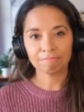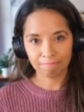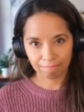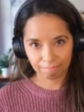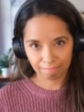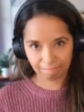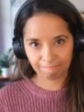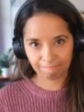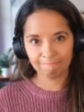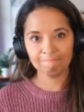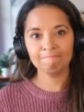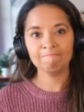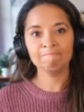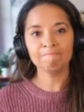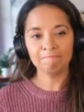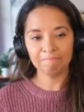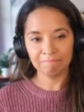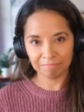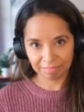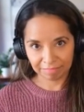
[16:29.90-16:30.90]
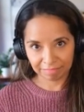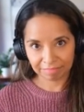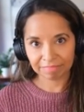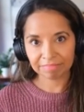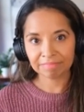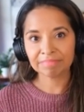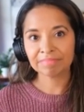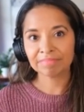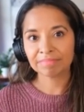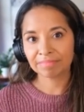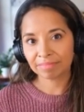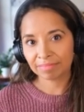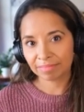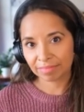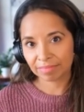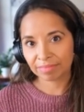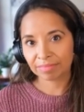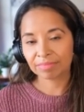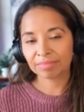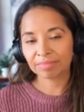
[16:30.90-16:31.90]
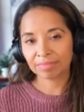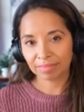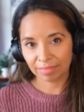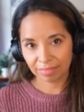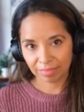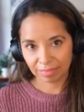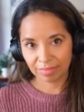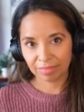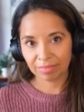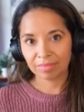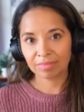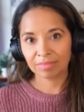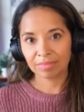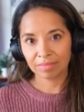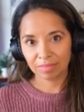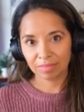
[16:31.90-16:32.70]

Mm-hmm. So understanding that is very, very critical.